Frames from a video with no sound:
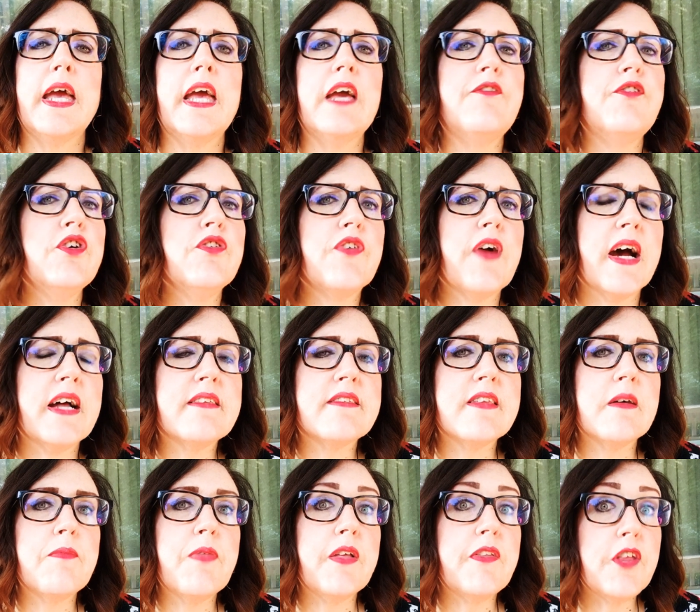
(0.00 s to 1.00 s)
If you've got
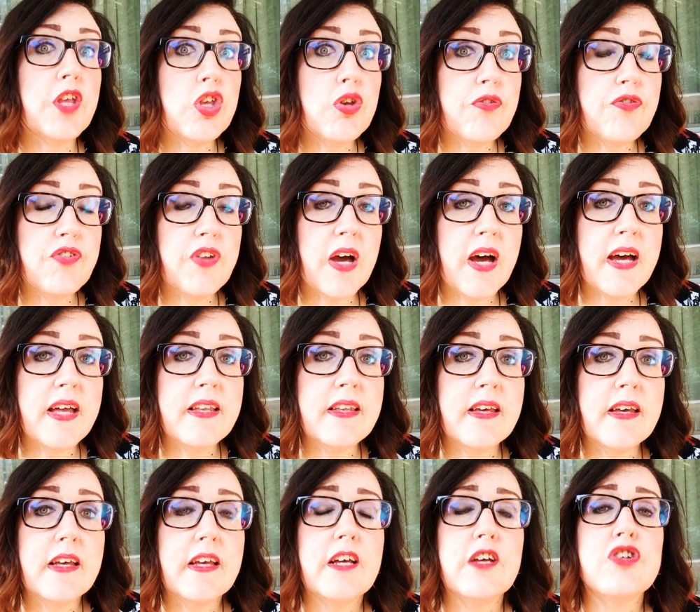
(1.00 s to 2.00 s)
something that you've done
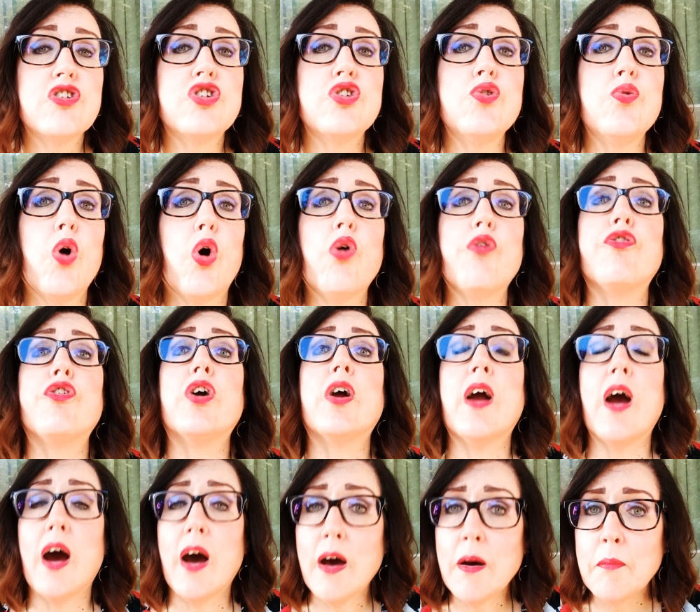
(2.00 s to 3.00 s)
to
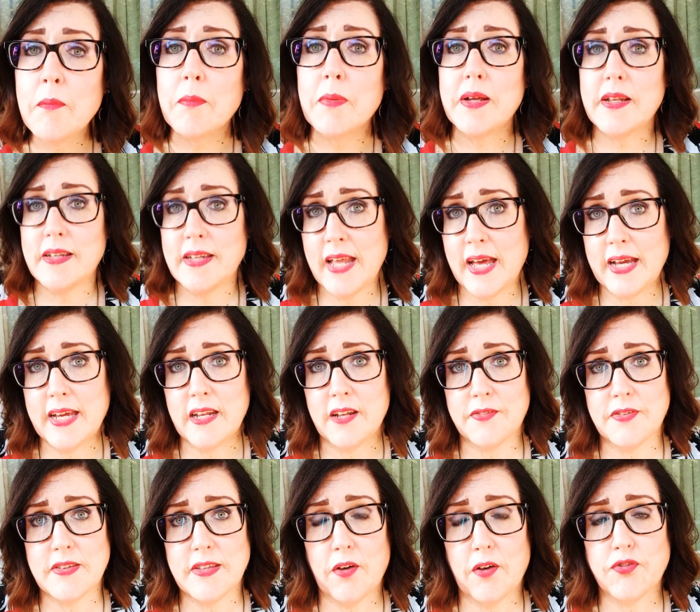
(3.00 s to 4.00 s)
overcome negative
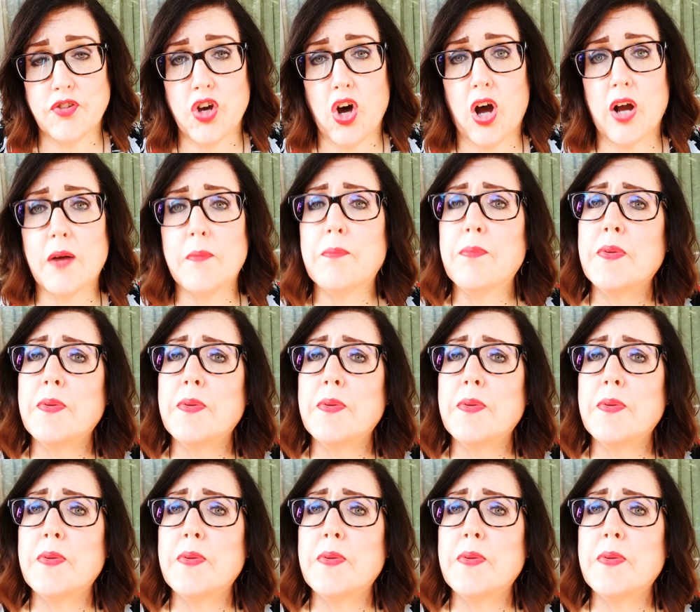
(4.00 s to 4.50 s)
self-talk,